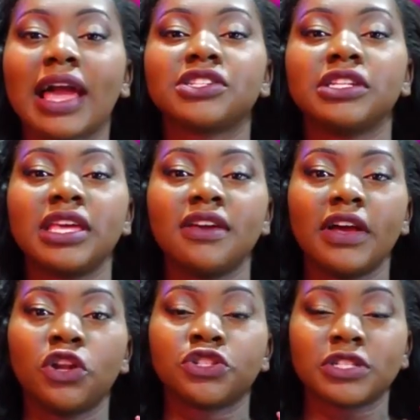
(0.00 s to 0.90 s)
actually gave
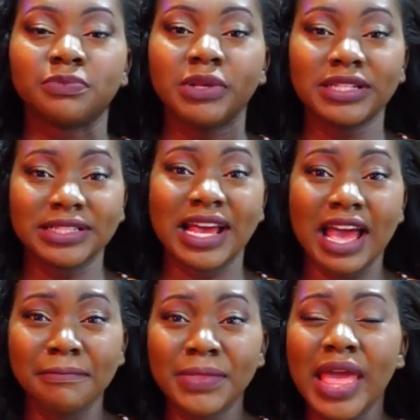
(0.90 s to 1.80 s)
her a lot of speaking
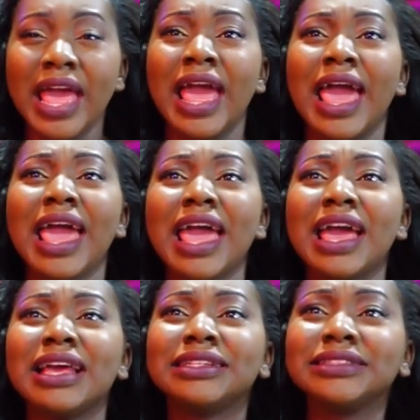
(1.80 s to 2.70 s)
time.
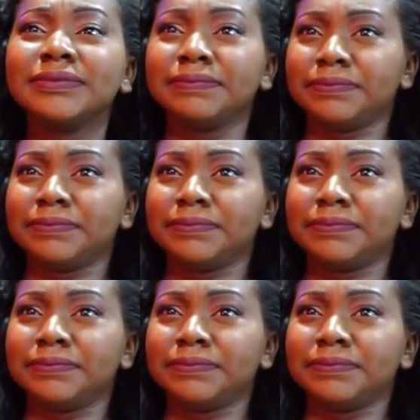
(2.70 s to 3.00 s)
And